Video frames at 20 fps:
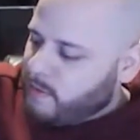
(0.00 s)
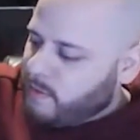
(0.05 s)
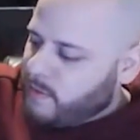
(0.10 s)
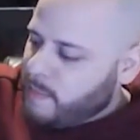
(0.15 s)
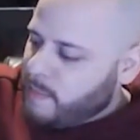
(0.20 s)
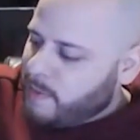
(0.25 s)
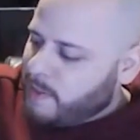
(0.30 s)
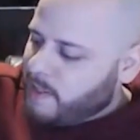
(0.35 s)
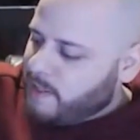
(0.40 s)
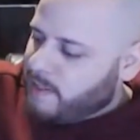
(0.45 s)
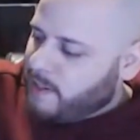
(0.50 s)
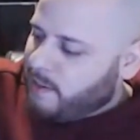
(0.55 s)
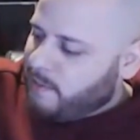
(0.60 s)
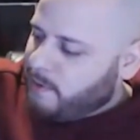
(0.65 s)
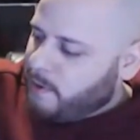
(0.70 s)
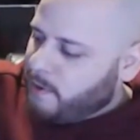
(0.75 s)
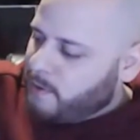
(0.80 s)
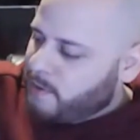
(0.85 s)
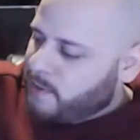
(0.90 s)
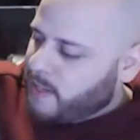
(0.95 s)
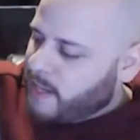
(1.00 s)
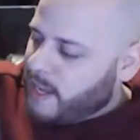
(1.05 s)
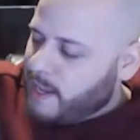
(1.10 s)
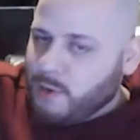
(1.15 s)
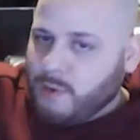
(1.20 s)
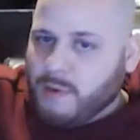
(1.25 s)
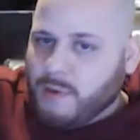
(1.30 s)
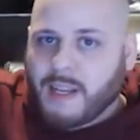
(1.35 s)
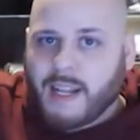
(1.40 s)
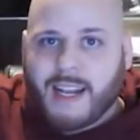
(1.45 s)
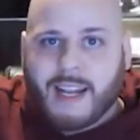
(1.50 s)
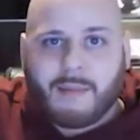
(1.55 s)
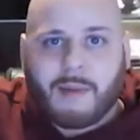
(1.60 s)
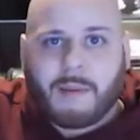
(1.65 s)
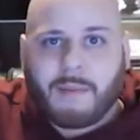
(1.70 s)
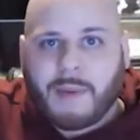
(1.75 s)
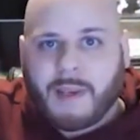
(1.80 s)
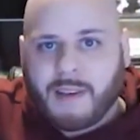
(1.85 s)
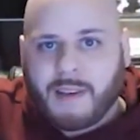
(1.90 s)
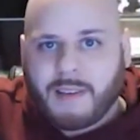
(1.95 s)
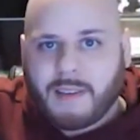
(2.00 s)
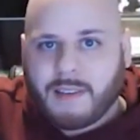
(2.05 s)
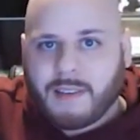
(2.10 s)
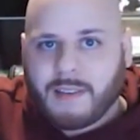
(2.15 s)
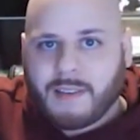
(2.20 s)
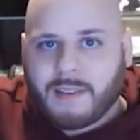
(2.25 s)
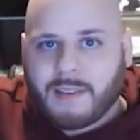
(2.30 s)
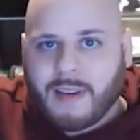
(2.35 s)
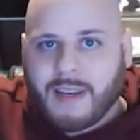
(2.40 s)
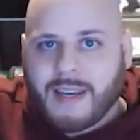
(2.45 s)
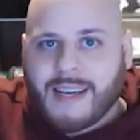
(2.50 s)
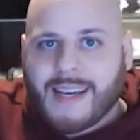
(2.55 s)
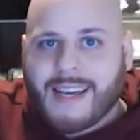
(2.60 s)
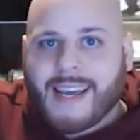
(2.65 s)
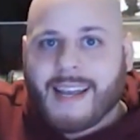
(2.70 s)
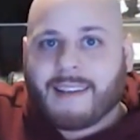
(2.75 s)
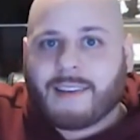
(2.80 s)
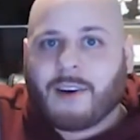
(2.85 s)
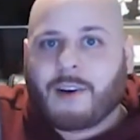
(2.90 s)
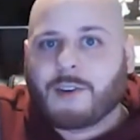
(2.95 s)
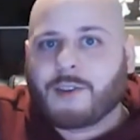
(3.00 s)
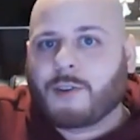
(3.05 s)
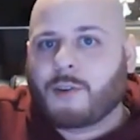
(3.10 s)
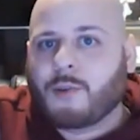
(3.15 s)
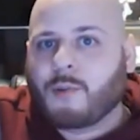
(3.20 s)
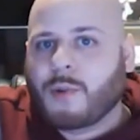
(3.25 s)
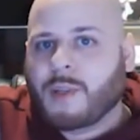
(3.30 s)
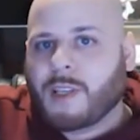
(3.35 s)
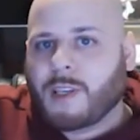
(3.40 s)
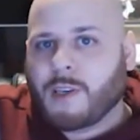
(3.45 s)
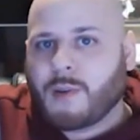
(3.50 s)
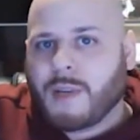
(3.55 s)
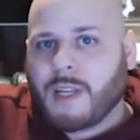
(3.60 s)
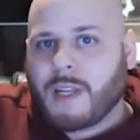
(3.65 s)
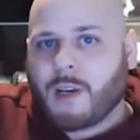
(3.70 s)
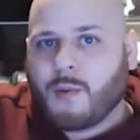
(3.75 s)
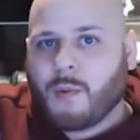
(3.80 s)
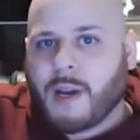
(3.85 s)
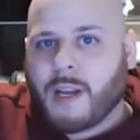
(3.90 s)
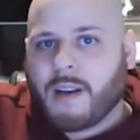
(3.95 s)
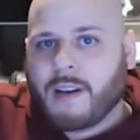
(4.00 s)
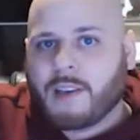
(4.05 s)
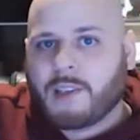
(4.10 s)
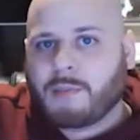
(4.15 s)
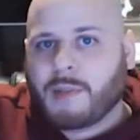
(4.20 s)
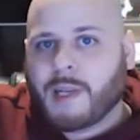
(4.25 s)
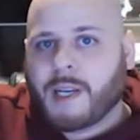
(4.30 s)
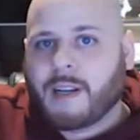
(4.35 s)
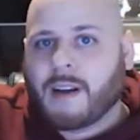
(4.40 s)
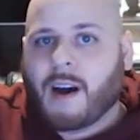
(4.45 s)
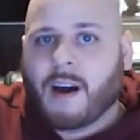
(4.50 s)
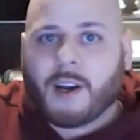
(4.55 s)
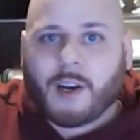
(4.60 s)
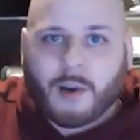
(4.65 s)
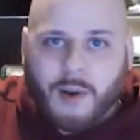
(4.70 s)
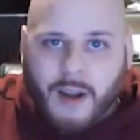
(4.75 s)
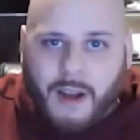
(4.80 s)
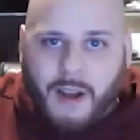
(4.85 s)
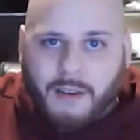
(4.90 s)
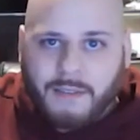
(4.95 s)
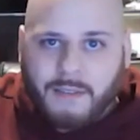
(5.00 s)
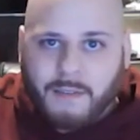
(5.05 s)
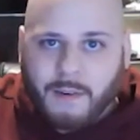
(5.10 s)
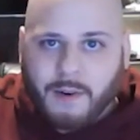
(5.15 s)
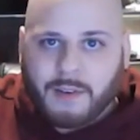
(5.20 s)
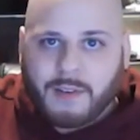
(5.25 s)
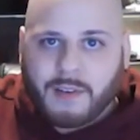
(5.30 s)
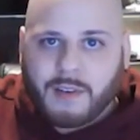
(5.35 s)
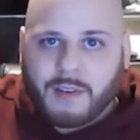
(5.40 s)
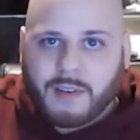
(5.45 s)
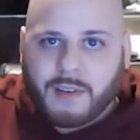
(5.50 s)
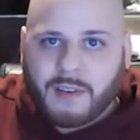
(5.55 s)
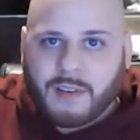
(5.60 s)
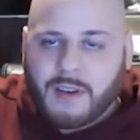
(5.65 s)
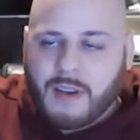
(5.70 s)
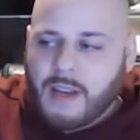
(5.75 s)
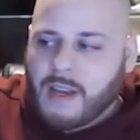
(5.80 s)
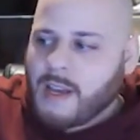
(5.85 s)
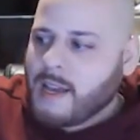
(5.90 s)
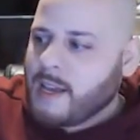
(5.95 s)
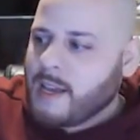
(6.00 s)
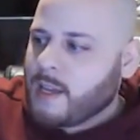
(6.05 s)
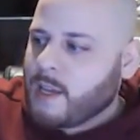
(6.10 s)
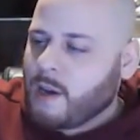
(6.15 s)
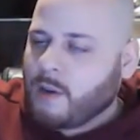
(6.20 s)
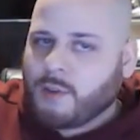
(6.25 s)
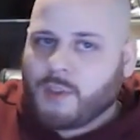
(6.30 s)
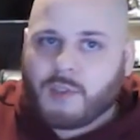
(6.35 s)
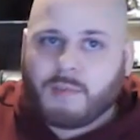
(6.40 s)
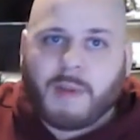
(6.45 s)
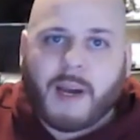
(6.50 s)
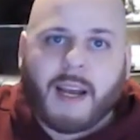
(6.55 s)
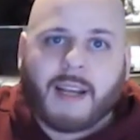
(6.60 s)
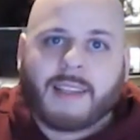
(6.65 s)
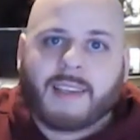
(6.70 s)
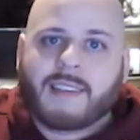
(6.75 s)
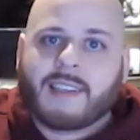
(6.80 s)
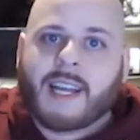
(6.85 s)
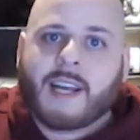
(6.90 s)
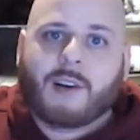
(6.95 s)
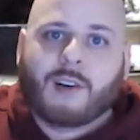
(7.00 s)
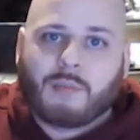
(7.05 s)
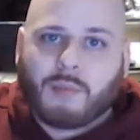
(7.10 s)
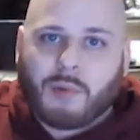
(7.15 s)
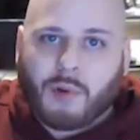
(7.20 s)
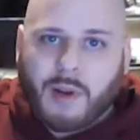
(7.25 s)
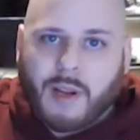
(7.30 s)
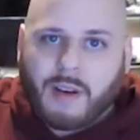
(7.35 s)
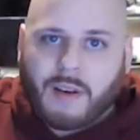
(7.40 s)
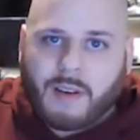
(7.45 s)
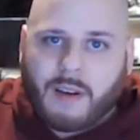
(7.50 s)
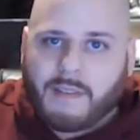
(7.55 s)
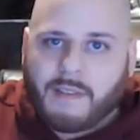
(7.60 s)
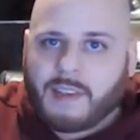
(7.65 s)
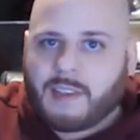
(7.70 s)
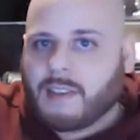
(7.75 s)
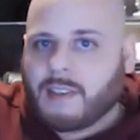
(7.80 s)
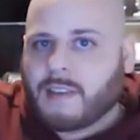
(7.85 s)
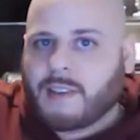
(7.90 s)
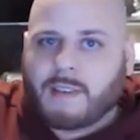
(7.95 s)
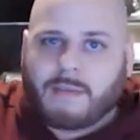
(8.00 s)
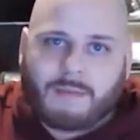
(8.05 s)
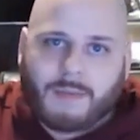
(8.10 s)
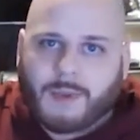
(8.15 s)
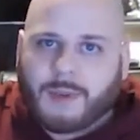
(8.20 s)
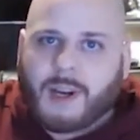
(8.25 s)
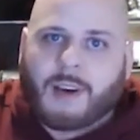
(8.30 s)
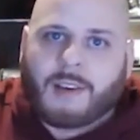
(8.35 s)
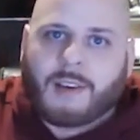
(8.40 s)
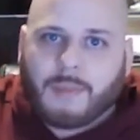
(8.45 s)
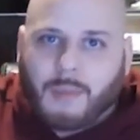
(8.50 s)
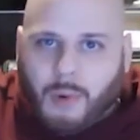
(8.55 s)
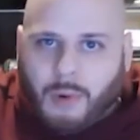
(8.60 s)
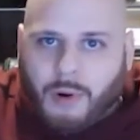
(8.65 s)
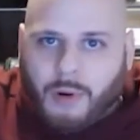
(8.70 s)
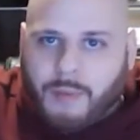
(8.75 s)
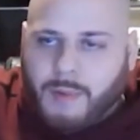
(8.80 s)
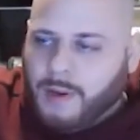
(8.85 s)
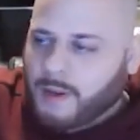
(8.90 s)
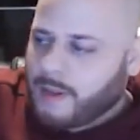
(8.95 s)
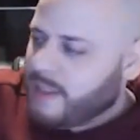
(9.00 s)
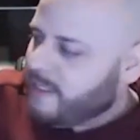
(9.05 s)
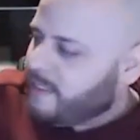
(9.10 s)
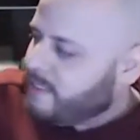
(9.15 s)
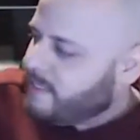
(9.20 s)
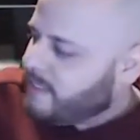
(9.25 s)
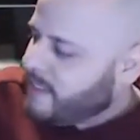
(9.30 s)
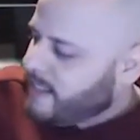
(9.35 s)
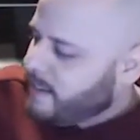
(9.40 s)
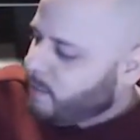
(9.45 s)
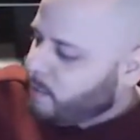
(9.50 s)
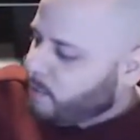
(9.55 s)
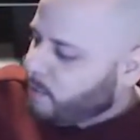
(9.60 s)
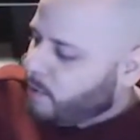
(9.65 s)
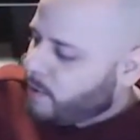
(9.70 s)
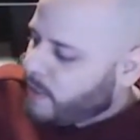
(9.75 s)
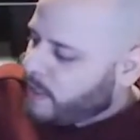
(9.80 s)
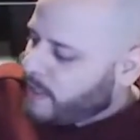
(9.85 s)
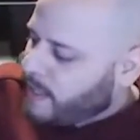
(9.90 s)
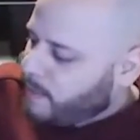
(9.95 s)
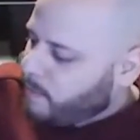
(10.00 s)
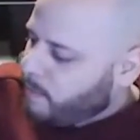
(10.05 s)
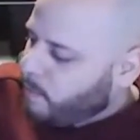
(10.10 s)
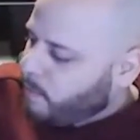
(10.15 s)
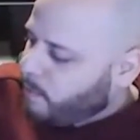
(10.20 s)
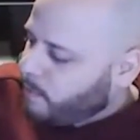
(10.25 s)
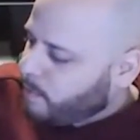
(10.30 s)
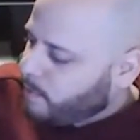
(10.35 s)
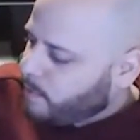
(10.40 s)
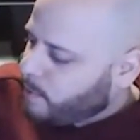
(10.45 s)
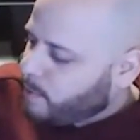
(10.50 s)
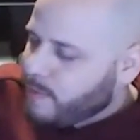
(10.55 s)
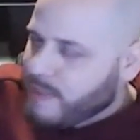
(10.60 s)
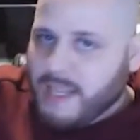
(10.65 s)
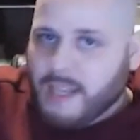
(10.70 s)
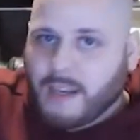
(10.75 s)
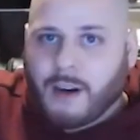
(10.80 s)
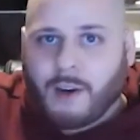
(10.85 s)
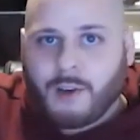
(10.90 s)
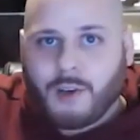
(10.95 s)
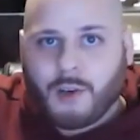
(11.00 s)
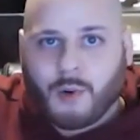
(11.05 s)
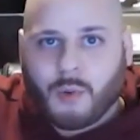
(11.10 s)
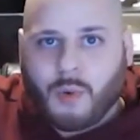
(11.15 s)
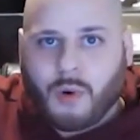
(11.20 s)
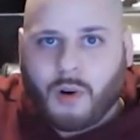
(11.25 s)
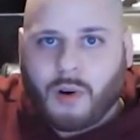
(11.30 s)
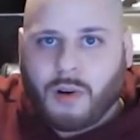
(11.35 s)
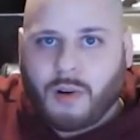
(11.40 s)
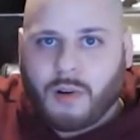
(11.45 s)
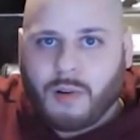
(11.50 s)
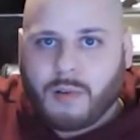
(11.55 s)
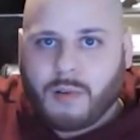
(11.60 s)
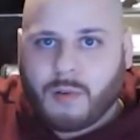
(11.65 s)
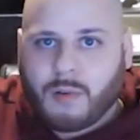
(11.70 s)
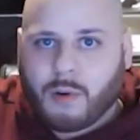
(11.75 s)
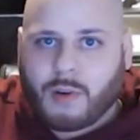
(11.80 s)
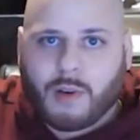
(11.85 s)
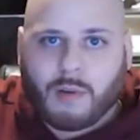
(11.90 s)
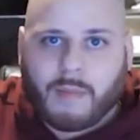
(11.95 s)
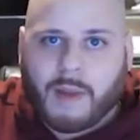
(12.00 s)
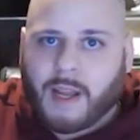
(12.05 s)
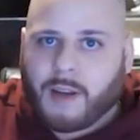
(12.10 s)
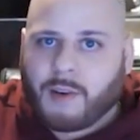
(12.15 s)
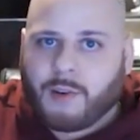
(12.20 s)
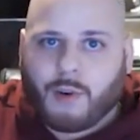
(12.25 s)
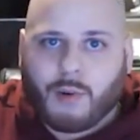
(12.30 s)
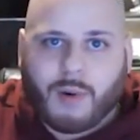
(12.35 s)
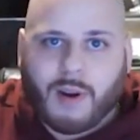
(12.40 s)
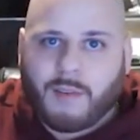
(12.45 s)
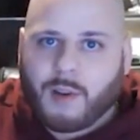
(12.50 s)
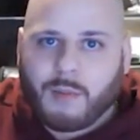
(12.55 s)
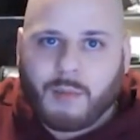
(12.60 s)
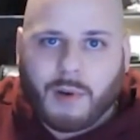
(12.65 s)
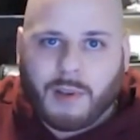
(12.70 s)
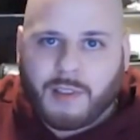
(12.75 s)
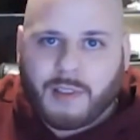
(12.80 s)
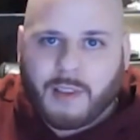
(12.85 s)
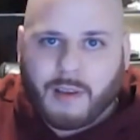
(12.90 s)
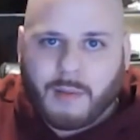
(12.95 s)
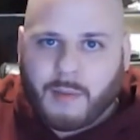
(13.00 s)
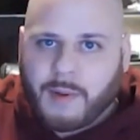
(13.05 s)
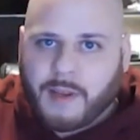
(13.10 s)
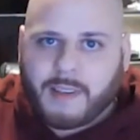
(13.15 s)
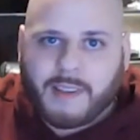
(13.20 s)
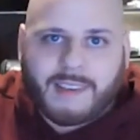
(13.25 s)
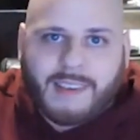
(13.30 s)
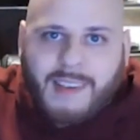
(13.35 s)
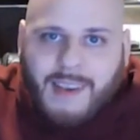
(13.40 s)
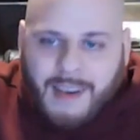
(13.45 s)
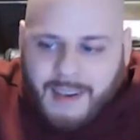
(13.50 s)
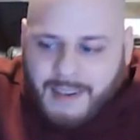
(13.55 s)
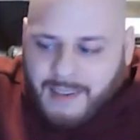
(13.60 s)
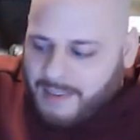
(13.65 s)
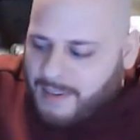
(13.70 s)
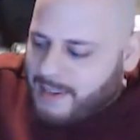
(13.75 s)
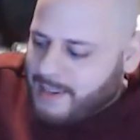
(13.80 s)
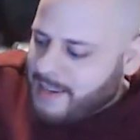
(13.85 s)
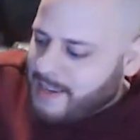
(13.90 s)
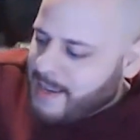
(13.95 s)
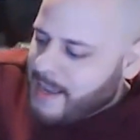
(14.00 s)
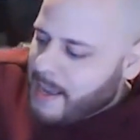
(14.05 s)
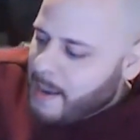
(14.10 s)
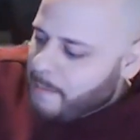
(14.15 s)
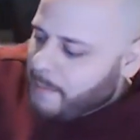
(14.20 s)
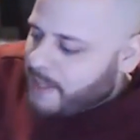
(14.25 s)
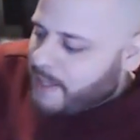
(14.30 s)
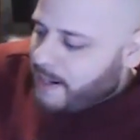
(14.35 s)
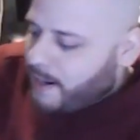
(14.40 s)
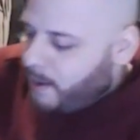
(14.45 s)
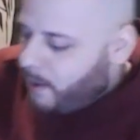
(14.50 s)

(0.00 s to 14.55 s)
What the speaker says: typically tell folks that, hey, you can get any of my pieces, and it's also a really unique way to display an autograph versus, just buying the standard print. Obviously, it costs more, but it'll look a lot more unique on your wall or your mantle, wherever you put them, depending on the size. But then I